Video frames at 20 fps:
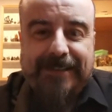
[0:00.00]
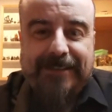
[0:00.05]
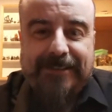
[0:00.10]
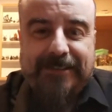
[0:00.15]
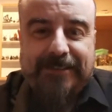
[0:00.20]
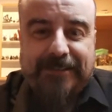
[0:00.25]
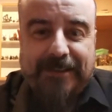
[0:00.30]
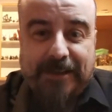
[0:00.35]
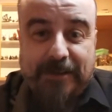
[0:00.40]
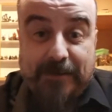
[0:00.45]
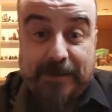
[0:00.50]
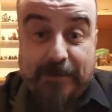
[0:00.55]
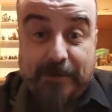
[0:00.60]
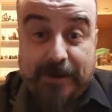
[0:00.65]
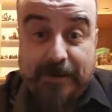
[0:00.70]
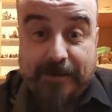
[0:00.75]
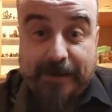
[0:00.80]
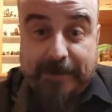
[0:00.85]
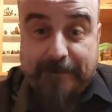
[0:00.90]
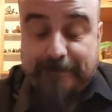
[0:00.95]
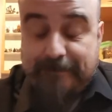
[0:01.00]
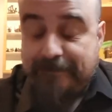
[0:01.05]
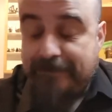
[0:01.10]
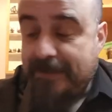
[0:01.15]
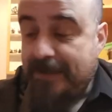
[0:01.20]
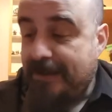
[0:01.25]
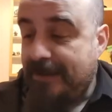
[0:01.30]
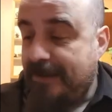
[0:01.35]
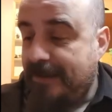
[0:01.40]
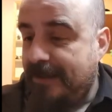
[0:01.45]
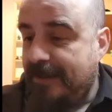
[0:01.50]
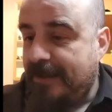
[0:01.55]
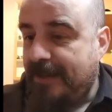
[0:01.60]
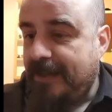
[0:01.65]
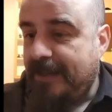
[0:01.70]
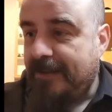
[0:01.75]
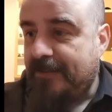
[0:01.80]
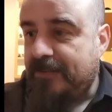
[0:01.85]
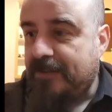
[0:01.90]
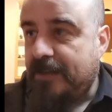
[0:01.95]
So here we are again.
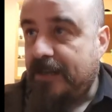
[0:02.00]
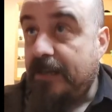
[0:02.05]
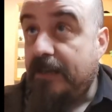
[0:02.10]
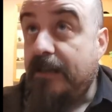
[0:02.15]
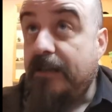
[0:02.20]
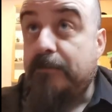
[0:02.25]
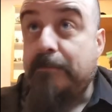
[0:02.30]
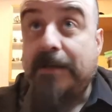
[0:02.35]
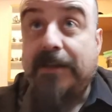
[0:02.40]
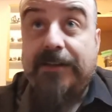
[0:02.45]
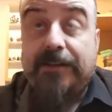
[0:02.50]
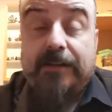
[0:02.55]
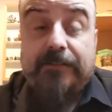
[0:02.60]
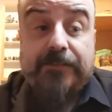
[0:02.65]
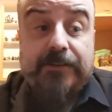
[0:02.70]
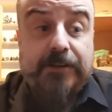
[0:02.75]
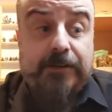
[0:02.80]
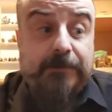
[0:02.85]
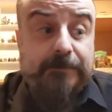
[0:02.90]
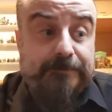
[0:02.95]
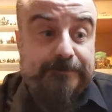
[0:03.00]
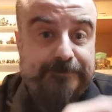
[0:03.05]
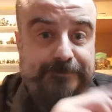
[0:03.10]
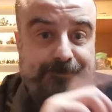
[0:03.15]
It is Monday afternoon,